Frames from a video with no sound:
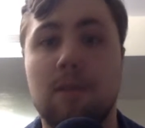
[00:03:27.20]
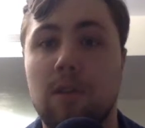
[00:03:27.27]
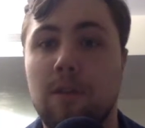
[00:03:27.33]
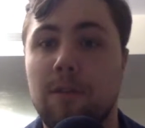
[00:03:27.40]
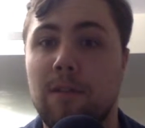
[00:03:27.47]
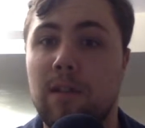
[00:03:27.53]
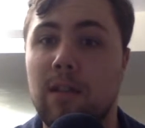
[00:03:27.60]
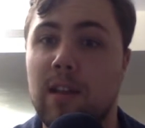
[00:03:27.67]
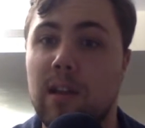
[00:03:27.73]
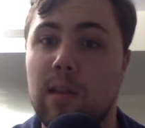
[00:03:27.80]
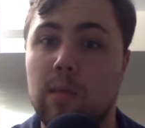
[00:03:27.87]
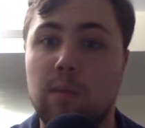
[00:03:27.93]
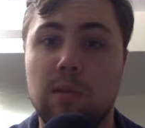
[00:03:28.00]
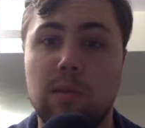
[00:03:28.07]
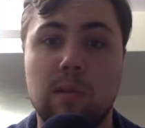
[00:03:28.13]
her
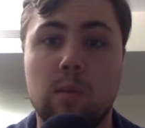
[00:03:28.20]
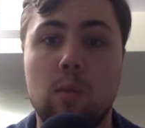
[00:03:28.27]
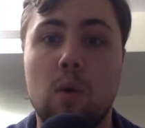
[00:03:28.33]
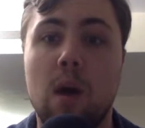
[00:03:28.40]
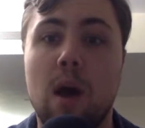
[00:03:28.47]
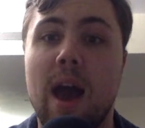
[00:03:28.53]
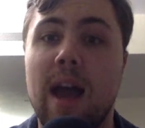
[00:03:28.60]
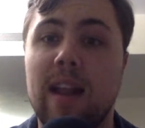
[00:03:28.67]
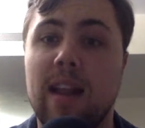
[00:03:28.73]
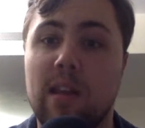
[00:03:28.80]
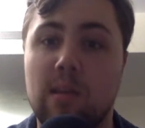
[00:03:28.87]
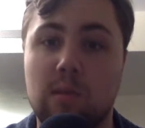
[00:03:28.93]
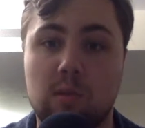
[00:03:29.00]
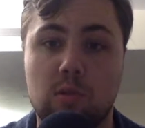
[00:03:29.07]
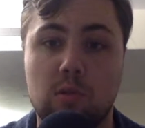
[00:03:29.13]
fleece was white
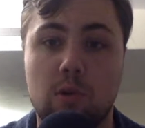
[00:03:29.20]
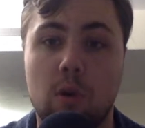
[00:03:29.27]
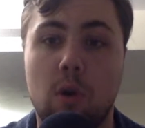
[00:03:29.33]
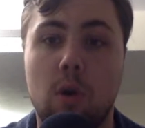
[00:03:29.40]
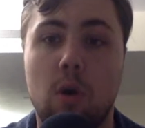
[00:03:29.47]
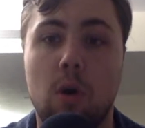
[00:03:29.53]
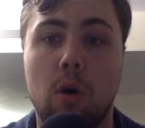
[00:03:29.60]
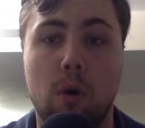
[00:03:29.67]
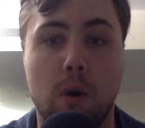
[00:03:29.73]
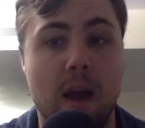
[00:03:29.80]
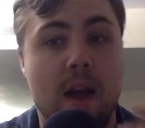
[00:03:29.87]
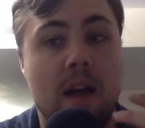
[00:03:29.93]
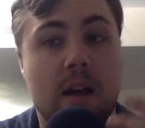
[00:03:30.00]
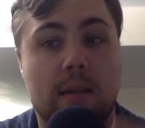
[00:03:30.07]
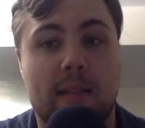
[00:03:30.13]
as snow.
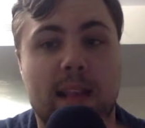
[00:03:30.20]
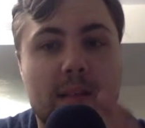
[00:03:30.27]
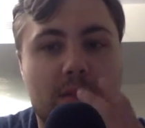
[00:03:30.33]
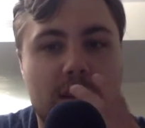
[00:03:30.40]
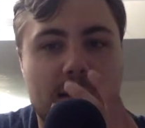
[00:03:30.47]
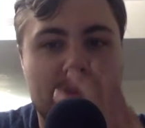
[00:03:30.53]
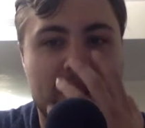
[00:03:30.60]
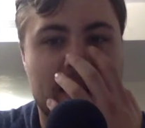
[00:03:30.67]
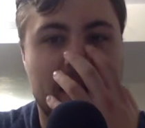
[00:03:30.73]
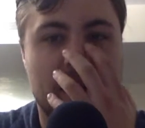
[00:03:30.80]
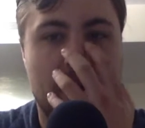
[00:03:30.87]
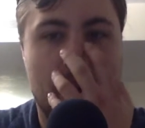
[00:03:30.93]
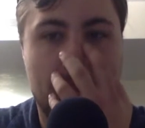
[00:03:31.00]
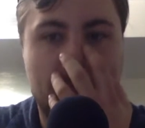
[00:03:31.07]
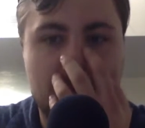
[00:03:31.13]
So that's
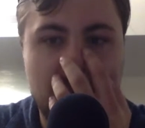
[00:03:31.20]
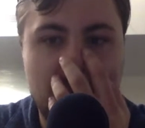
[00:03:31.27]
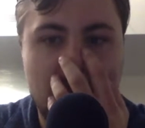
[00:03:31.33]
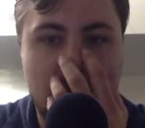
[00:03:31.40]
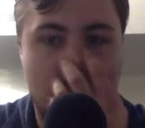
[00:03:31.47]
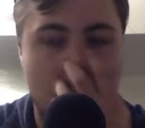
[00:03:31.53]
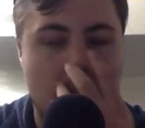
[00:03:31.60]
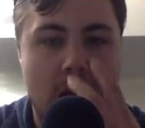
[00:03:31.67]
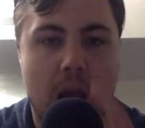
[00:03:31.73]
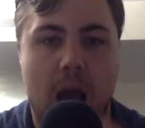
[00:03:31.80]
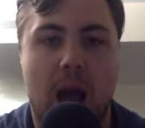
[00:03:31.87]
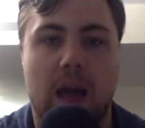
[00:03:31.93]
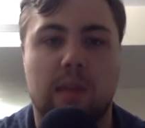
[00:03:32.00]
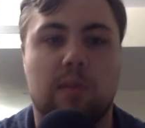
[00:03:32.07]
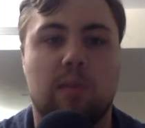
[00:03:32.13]
resonating up there.
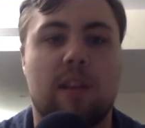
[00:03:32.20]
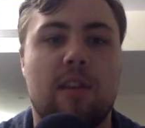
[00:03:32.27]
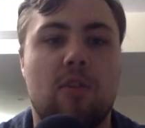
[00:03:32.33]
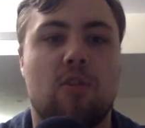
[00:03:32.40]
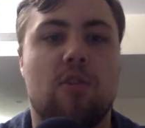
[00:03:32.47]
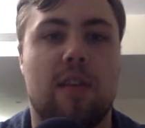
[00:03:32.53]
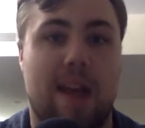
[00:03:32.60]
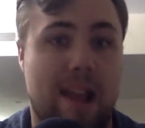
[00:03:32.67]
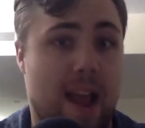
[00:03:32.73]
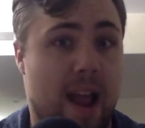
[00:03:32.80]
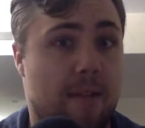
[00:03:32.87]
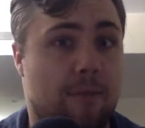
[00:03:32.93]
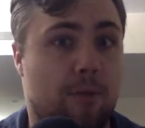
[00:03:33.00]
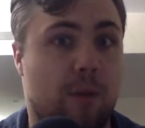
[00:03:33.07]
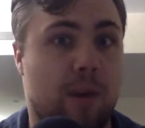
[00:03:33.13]
So in addition to that
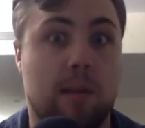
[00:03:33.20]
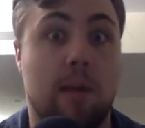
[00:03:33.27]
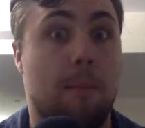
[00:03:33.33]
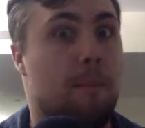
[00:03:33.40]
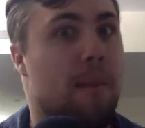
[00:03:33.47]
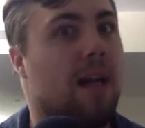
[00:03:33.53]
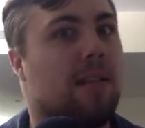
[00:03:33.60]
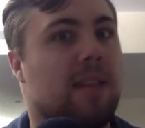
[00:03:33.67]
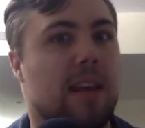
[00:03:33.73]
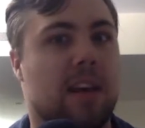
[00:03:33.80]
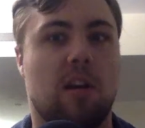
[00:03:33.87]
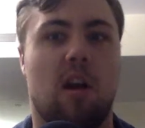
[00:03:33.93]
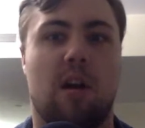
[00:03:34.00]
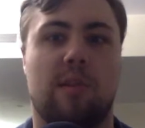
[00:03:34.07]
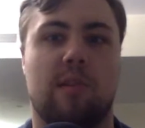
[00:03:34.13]
head voice,
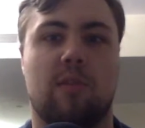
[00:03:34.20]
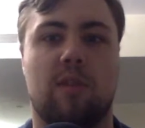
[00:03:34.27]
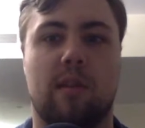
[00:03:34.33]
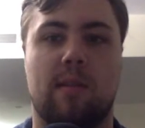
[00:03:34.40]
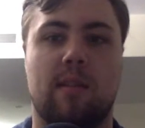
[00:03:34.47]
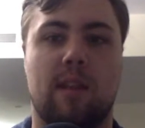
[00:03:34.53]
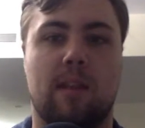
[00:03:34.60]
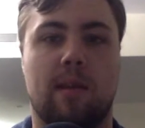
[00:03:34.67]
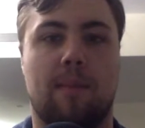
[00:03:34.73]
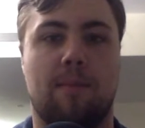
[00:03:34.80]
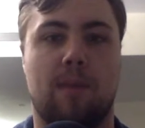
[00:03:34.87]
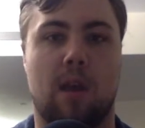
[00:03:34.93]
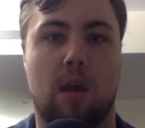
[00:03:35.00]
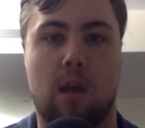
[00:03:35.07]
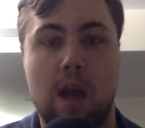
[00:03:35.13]
belting also resonates
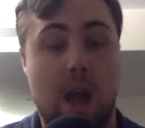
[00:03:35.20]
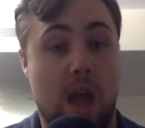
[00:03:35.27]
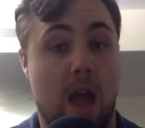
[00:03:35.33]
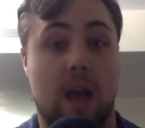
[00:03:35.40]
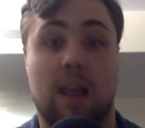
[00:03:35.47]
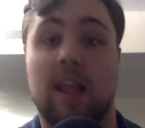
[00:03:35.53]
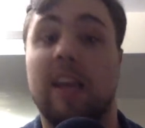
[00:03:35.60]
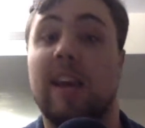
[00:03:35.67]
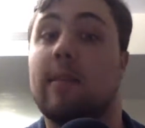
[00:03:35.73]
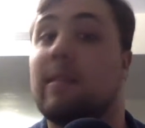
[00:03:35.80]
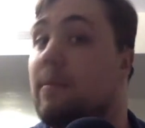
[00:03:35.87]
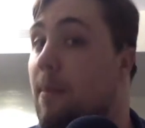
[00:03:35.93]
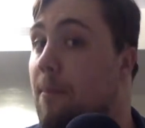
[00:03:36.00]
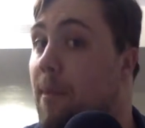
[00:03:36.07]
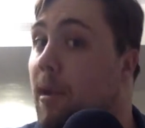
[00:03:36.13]
up there. Like I
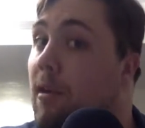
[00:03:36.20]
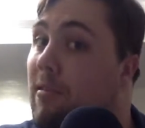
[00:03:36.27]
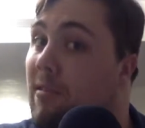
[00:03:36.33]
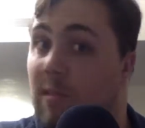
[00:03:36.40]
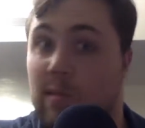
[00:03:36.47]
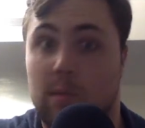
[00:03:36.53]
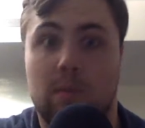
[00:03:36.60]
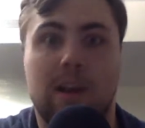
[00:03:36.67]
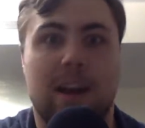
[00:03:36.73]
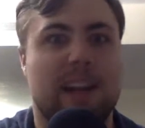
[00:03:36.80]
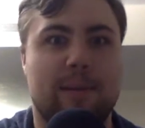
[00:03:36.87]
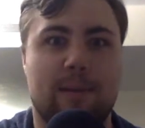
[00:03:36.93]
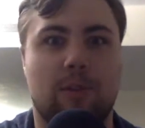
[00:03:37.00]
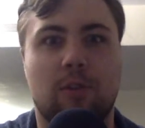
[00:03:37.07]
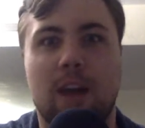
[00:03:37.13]
said, I'm a baritone, so we're not
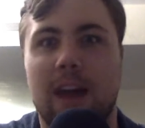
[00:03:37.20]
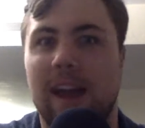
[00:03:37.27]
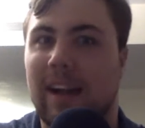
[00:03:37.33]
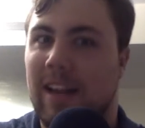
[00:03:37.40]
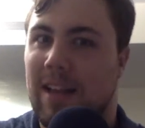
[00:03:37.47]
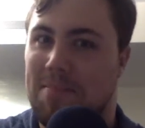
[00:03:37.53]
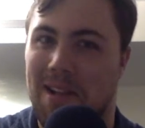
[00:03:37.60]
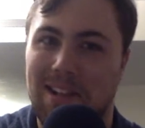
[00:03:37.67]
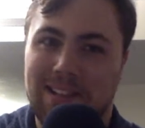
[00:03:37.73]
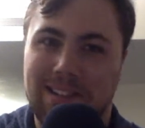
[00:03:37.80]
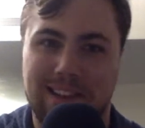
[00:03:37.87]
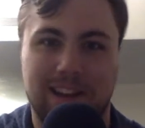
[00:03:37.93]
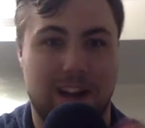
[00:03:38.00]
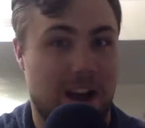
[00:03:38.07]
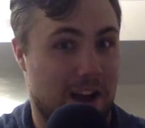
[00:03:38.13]
going to be trying any
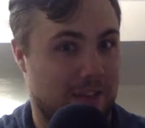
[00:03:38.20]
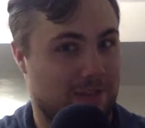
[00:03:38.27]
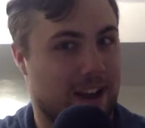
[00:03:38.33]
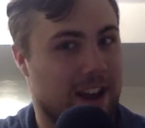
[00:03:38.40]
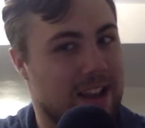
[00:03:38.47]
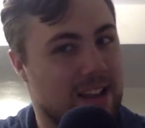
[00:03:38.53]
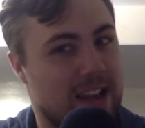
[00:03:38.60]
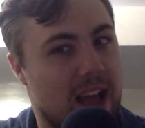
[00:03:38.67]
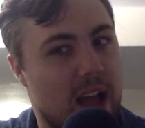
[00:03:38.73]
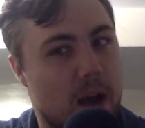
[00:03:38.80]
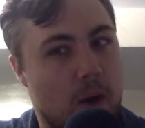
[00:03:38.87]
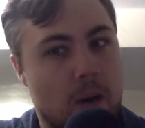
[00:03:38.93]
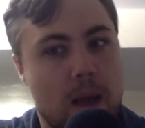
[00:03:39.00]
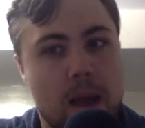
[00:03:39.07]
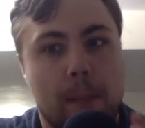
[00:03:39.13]
belting right
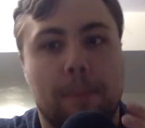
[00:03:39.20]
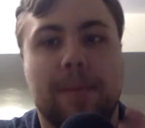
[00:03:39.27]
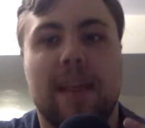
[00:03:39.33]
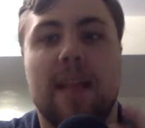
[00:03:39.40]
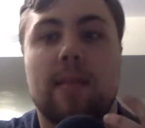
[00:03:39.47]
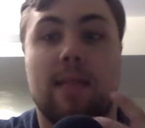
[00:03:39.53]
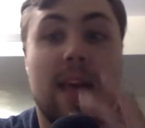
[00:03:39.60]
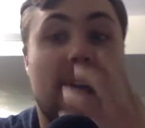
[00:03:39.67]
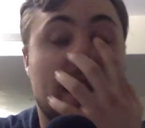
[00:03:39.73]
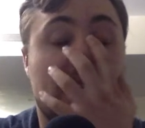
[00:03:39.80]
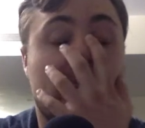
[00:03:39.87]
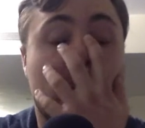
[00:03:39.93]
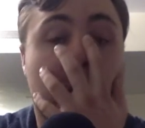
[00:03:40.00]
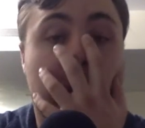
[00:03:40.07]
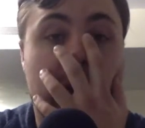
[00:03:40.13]
now, but that
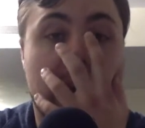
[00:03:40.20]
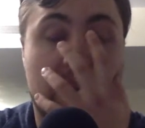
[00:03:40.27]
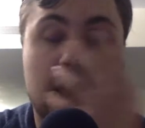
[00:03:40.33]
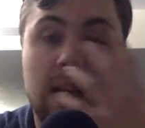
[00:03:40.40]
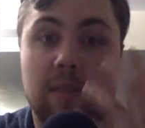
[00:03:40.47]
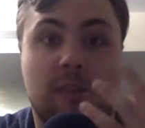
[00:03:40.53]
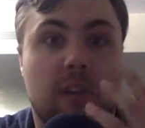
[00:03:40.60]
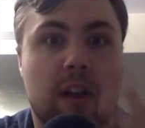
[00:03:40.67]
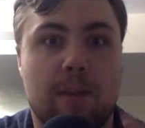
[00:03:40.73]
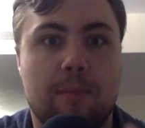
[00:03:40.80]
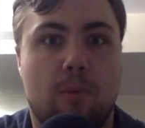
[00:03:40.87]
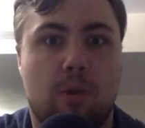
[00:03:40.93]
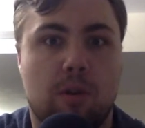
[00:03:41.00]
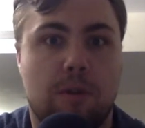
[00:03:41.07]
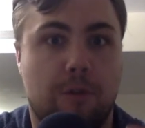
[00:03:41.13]
area is very
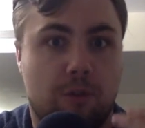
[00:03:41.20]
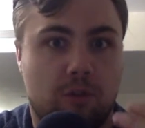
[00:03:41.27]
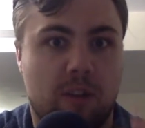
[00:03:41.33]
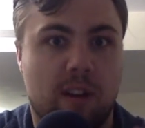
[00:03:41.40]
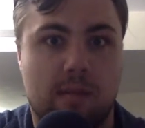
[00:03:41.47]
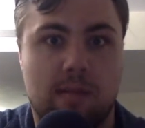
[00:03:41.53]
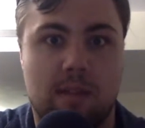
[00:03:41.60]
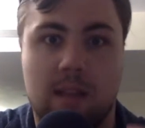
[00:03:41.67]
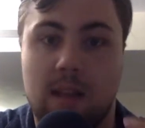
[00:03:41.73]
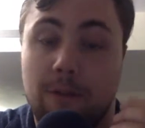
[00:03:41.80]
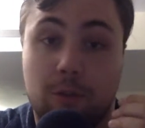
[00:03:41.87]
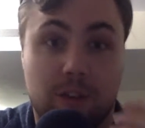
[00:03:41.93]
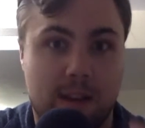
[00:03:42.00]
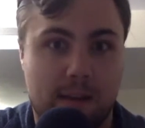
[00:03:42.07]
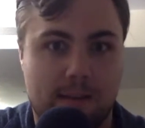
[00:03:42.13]
important for
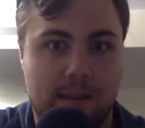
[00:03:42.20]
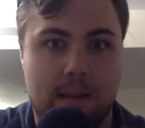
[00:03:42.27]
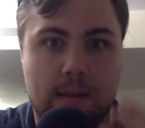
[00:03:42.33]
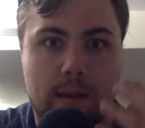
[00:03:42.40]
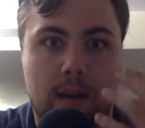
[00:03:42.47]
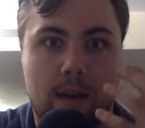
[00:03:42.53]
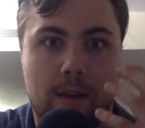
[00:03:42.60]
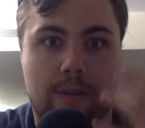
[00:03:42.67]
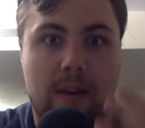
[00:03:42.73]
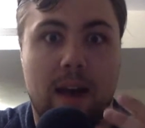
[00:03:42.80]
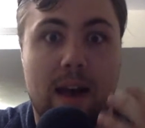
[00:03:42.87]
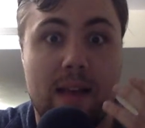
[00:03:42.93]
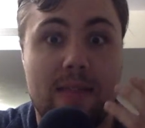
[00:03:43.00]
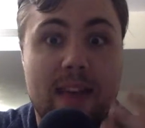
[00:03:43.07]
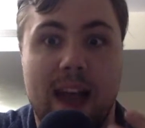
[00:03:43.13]
resonance of
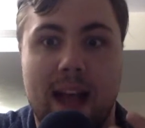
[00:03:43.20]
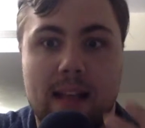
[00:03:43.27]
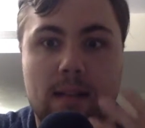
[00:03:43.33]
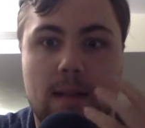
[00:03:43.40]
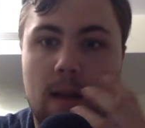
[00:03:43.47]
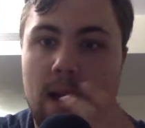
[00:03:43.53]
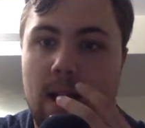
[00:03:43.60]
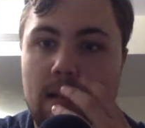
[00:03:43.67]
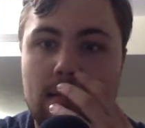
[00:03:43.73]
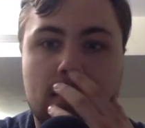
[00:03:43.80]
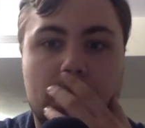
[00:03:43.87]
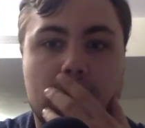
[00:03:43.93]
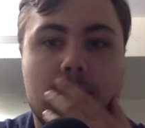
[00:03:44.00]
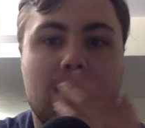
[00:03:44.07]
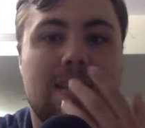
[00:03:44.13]
that
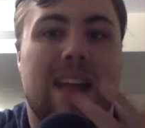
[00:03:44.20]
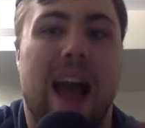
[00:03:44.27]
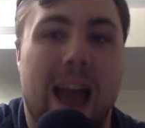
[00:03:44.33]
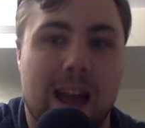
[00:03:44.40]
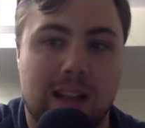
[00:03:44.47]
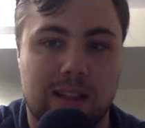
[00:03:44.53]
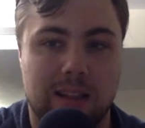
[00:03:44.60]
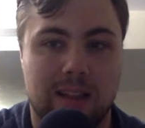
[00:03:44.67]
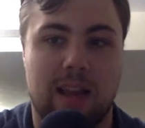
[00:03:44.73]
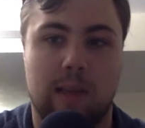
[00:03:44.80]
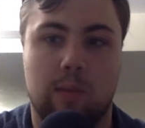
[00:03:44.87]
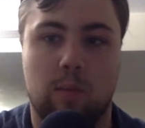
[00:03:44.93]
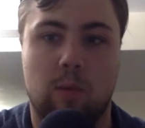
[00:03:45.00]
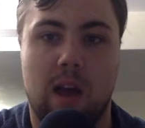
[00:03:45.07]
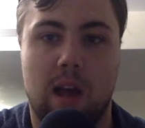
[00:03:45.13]
style
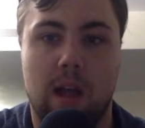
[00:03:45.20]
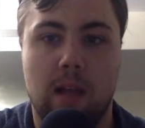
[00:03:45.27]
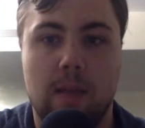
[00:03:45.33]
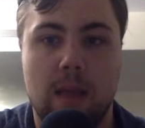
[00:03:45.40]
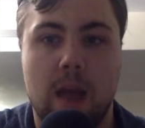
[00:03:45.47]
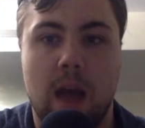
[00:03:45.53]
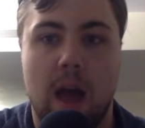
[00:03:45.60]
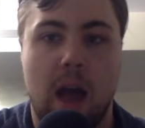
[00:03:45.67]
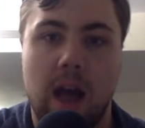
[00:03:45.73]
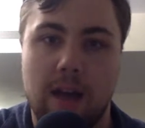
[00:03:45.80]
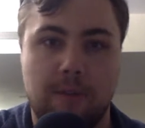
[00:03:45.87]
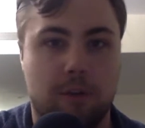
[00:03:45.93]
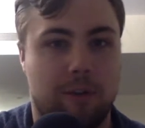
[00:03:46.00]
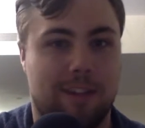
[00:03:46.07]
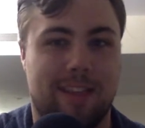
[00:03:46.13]
as well,
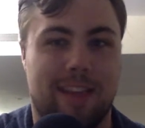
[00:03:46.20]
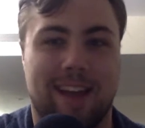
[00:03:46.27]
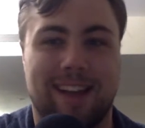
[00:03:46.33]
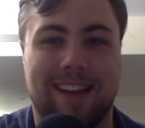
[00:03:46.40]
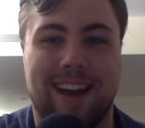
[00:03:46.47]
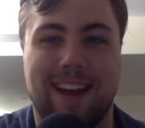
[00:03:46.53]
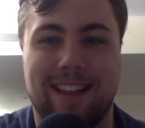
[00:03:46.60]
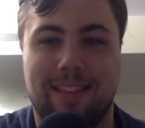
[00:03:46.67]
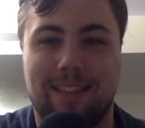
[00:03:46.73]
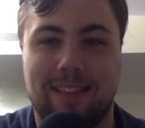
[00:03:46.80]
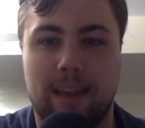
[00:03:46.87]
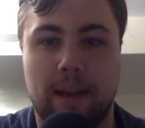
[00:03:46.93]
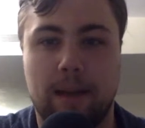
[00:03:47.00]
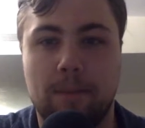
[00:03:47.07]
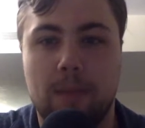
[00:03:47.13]
if you're into that kind of
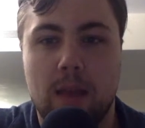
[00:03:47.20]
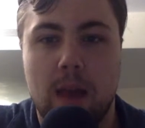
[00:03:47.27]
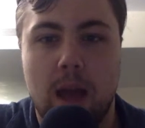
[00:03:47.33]
thing.